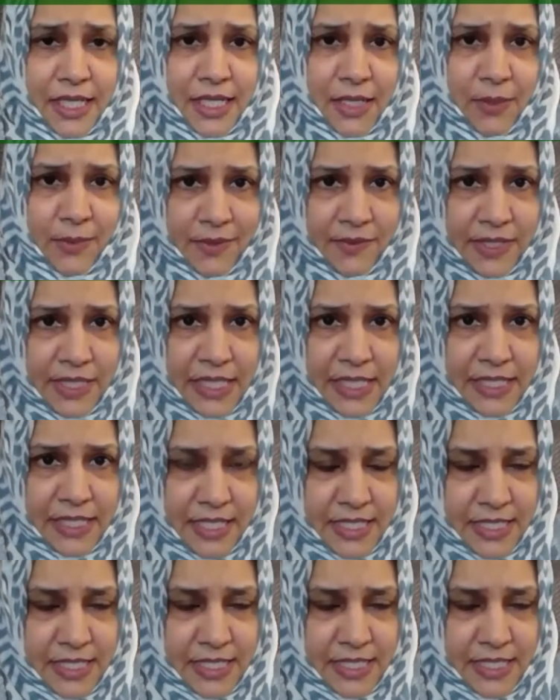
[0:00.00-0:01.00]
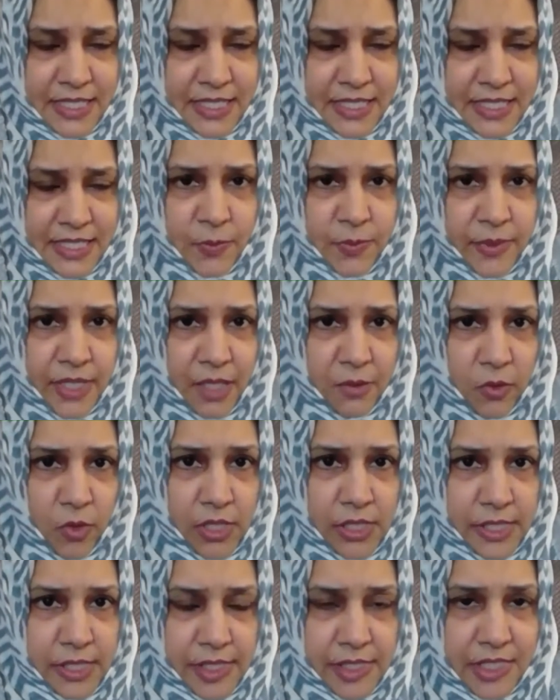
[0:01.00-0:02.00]
one of the reasons that we are all here
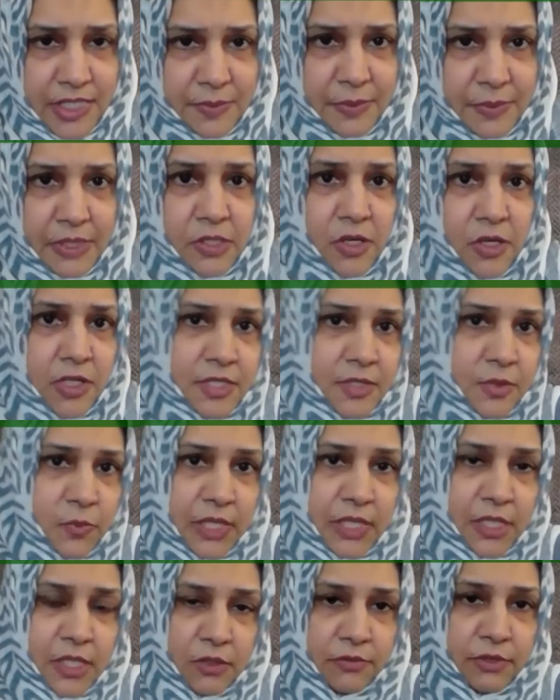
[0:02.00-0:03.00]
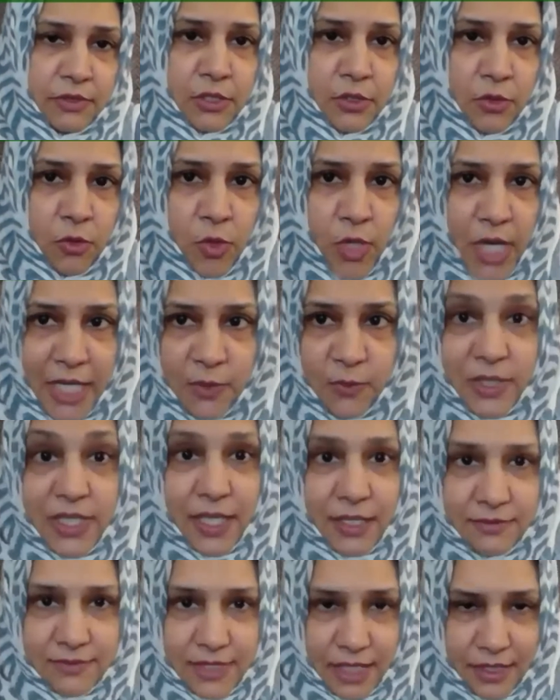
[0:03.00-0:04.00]
is because we know and we love
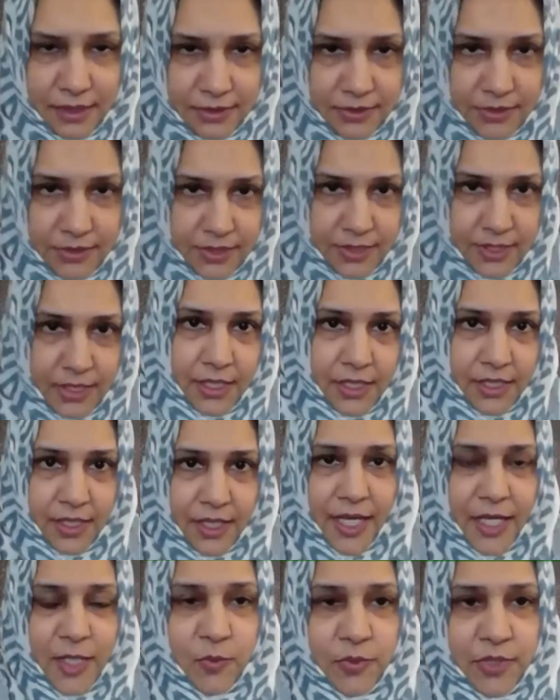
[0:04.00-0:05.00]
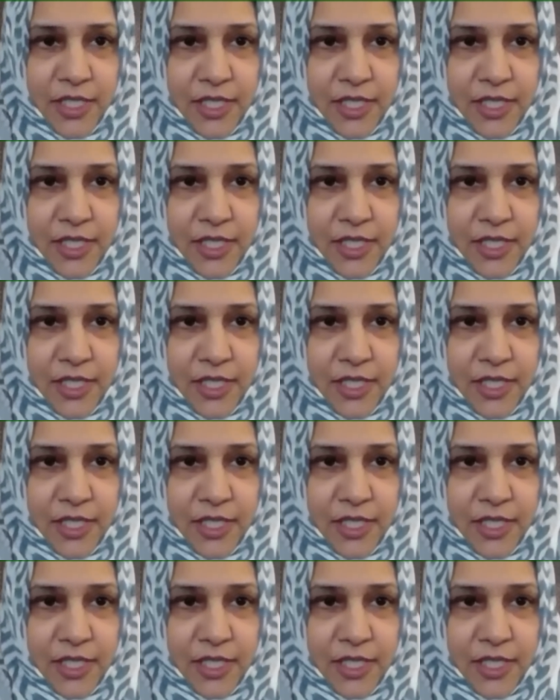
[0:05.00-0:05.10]
challenges. And we